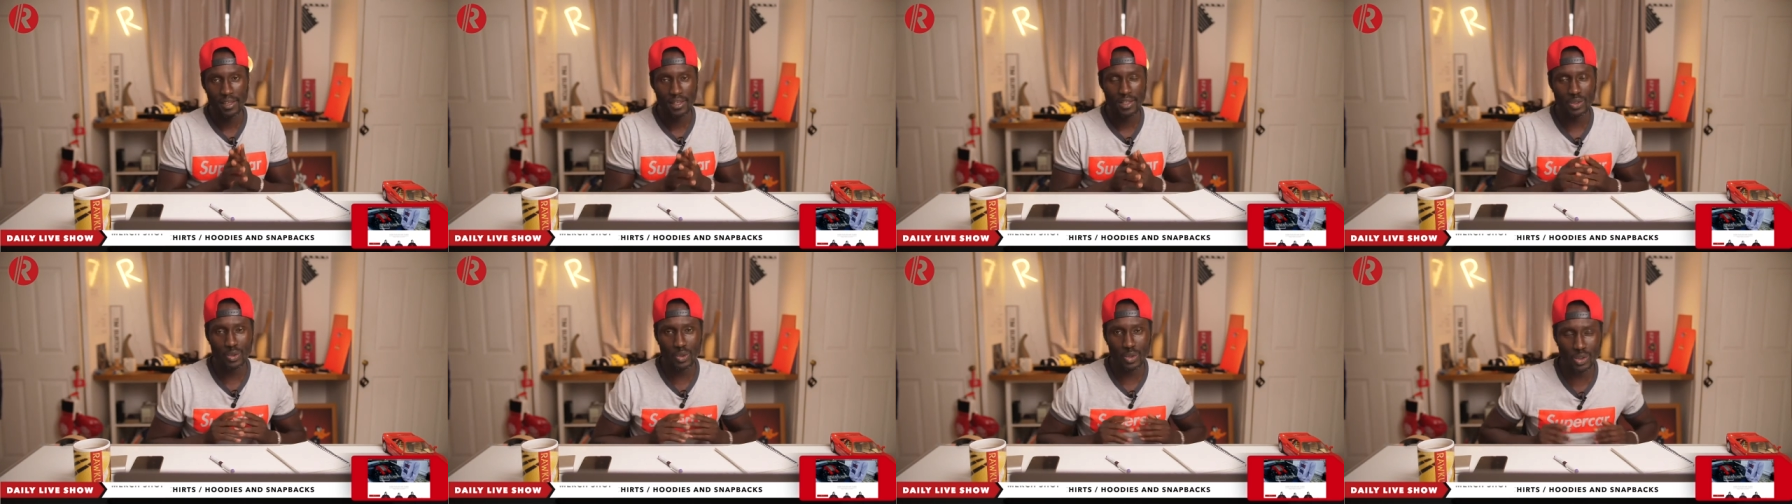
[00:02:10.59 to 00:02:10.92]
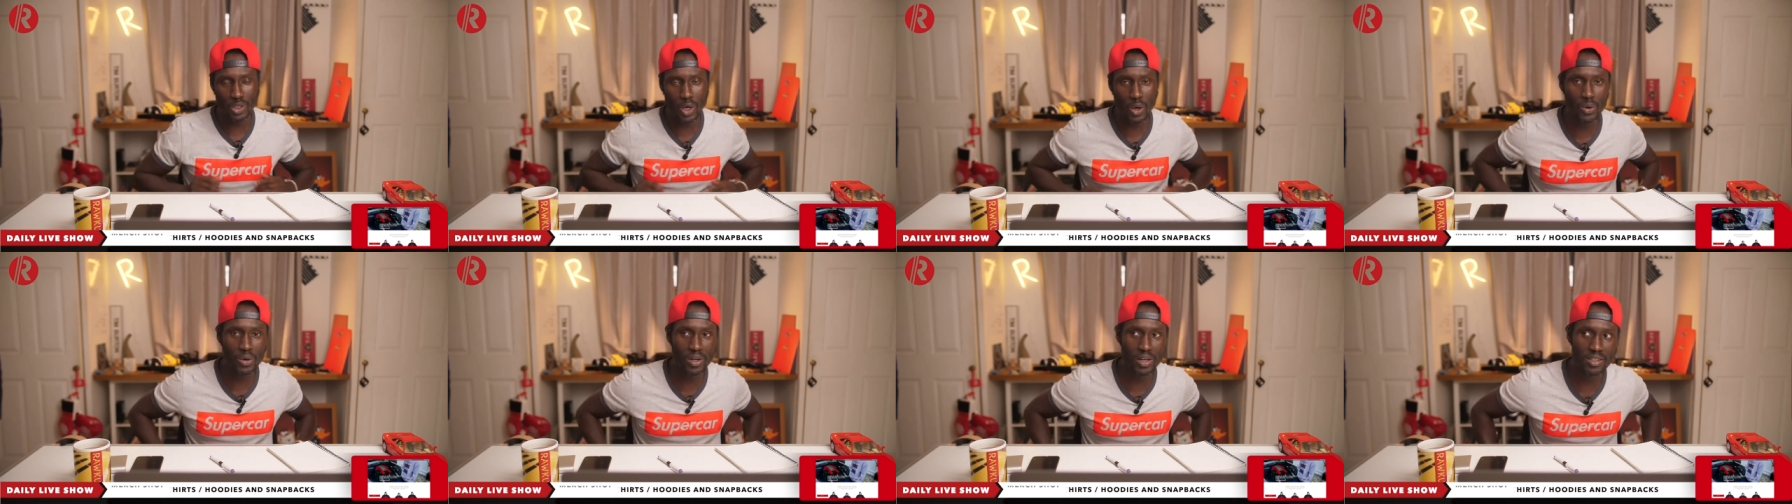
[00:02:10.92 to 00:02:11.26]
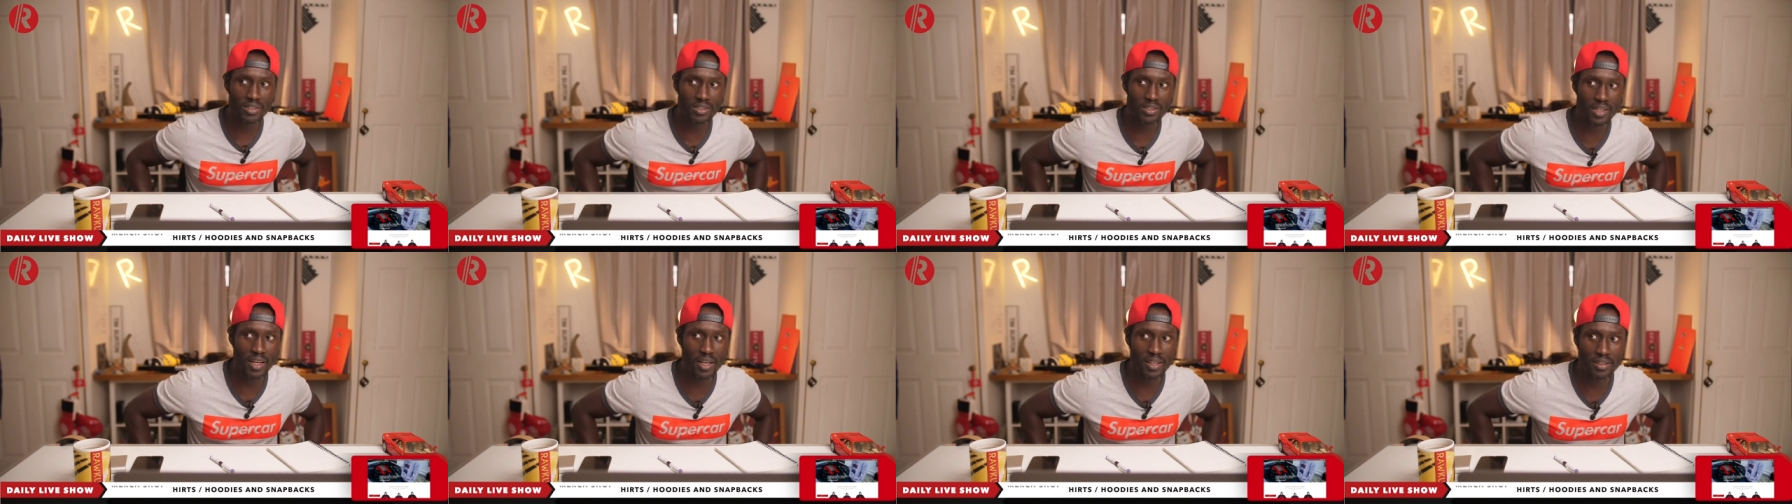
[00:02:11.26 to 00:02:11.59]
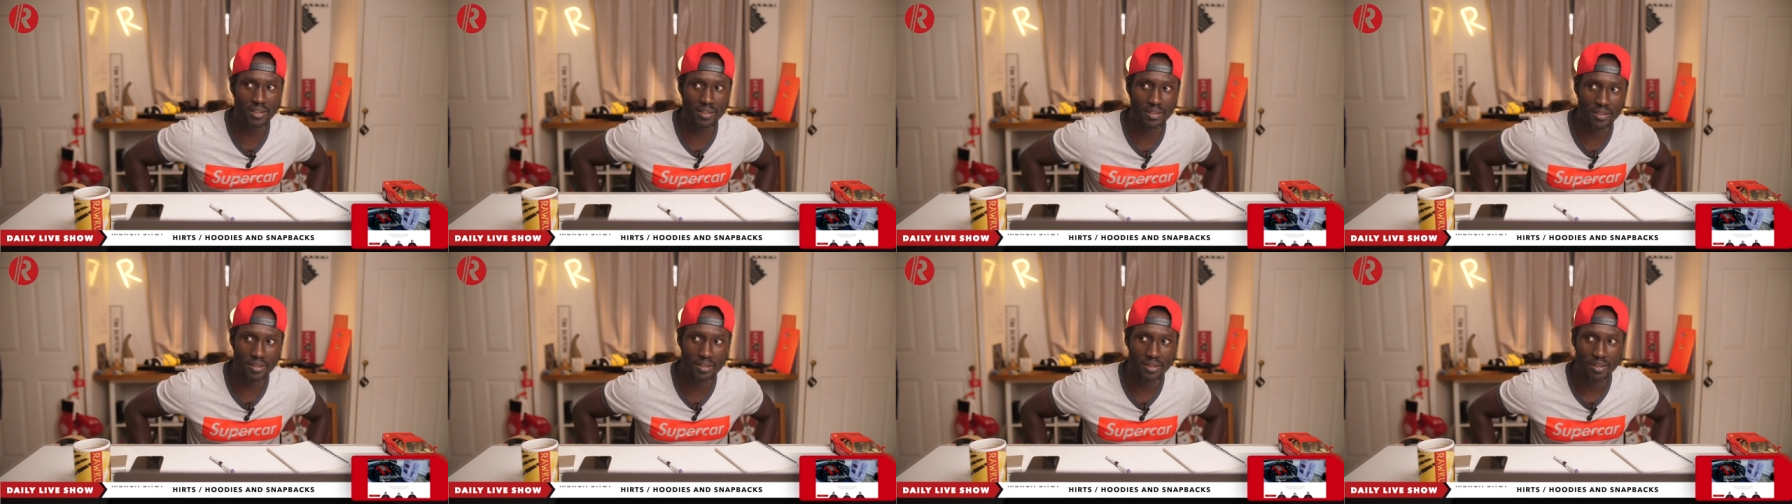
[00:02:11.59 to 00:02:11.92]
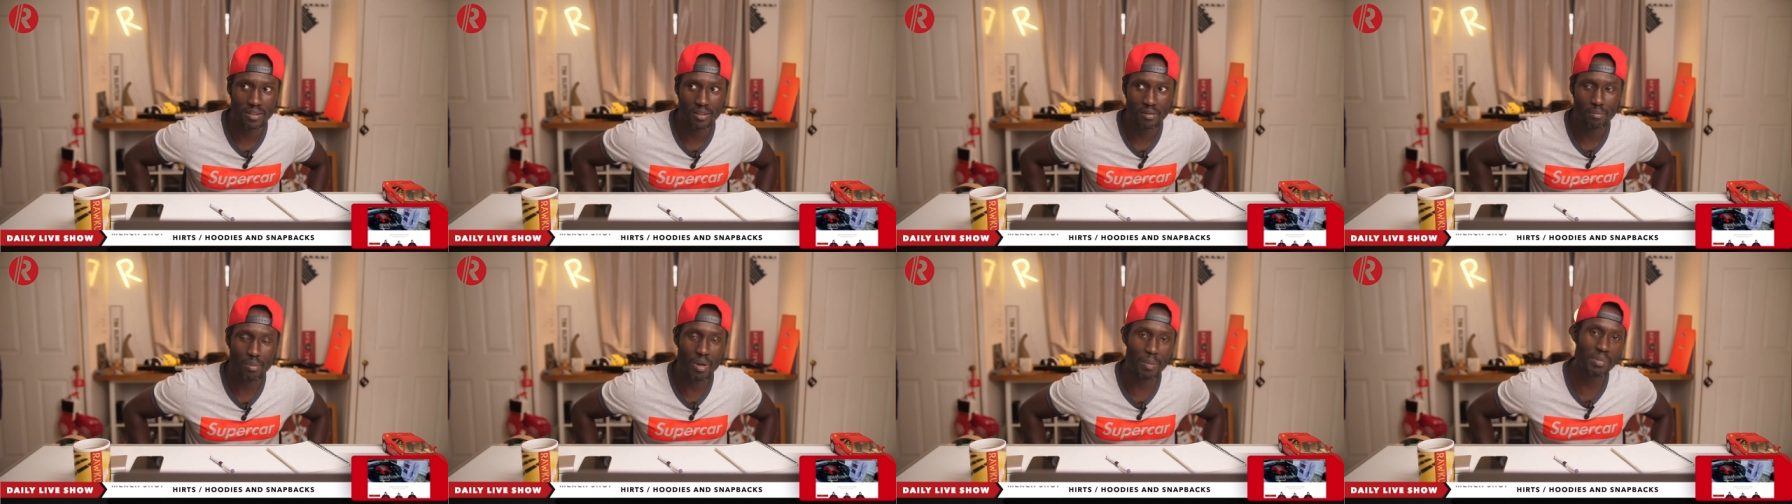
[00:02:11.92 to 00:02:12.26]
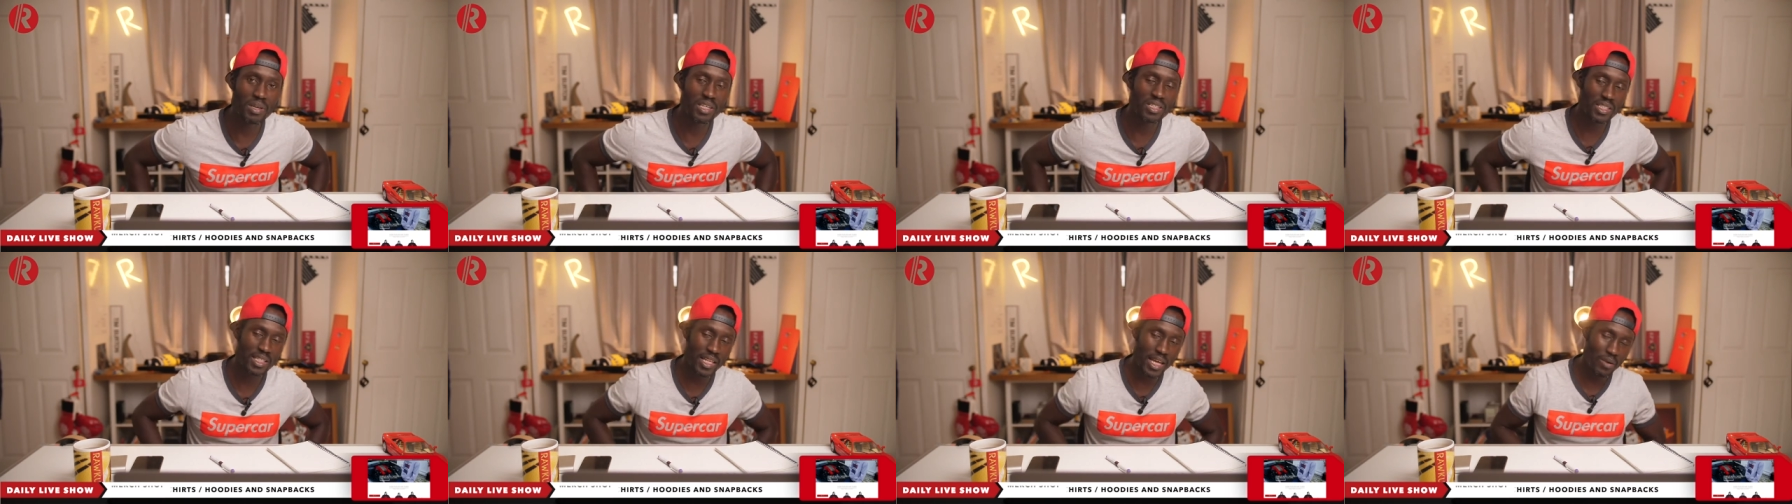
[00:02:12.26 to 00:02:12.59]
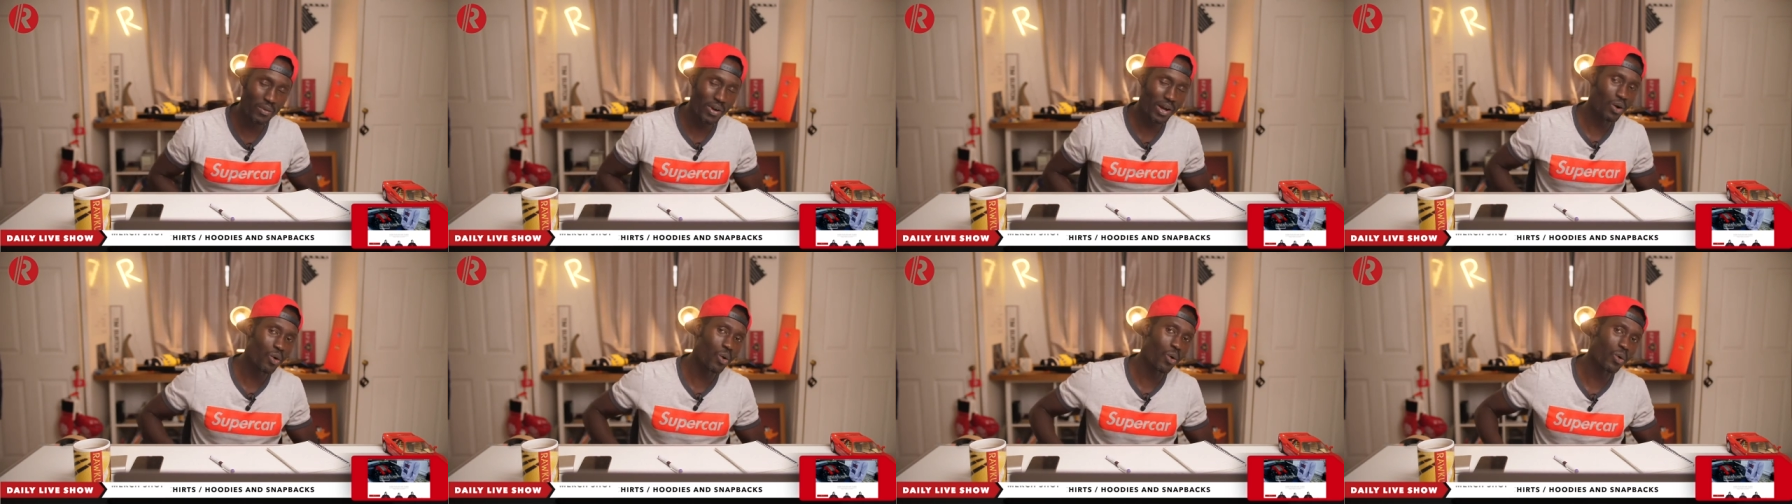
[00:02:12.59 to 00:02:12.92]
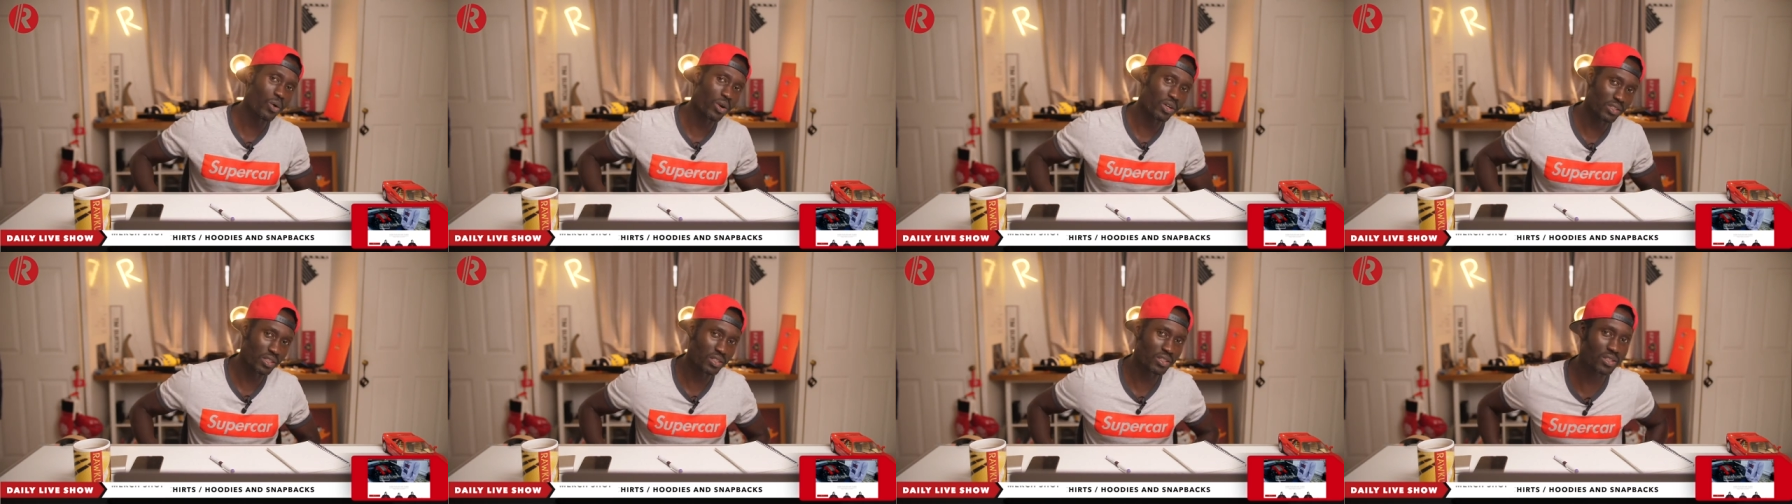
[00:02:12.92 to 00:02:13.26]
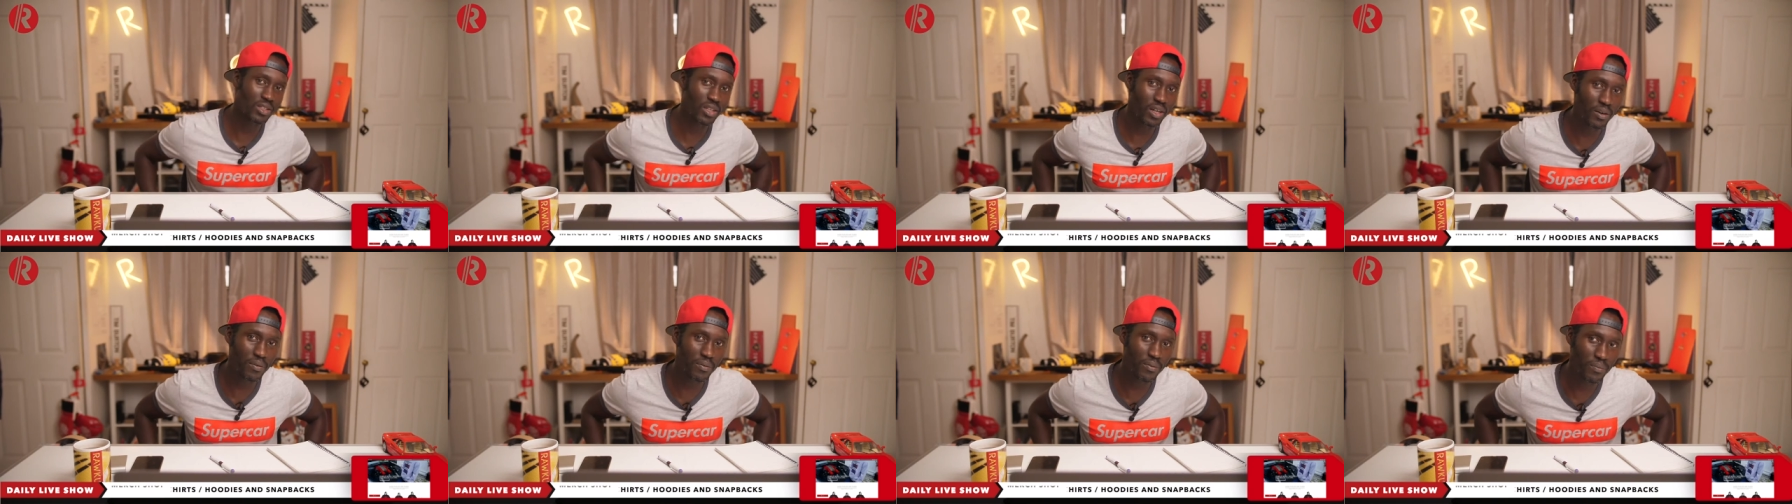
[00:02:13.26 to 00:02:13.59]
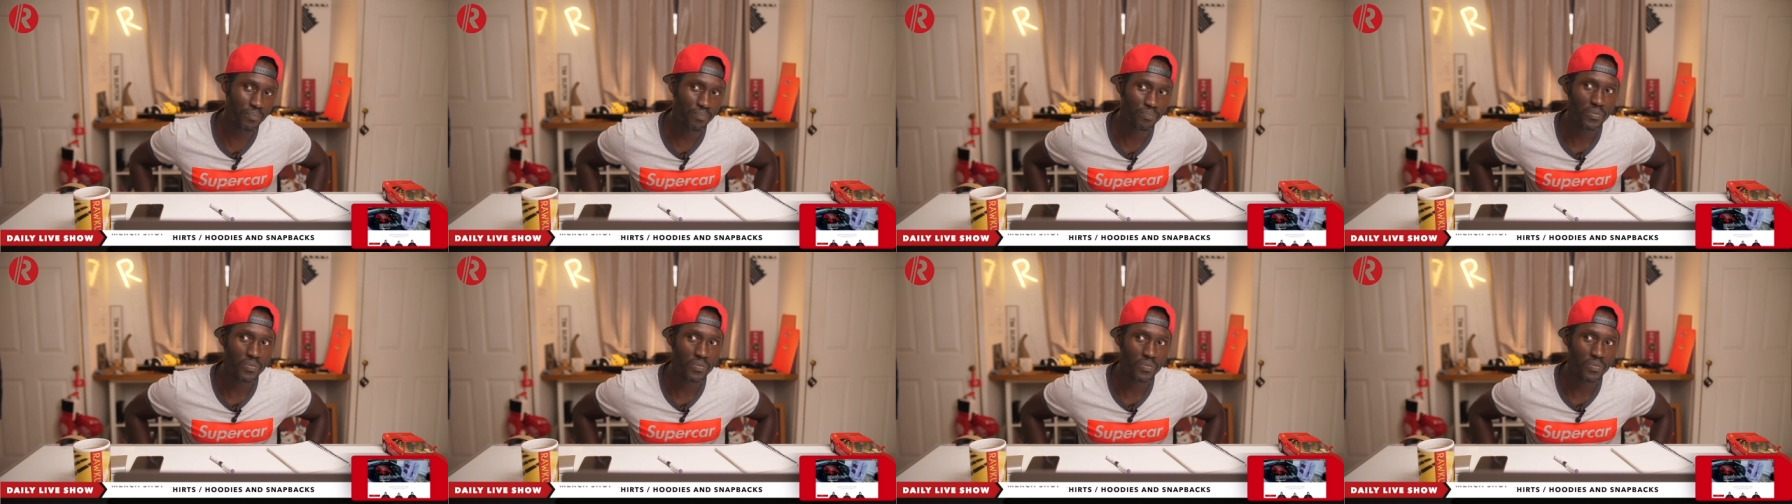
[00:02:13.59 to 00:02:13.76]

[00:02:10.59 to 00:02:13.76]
do donuts and maybe slide around corners and stuff.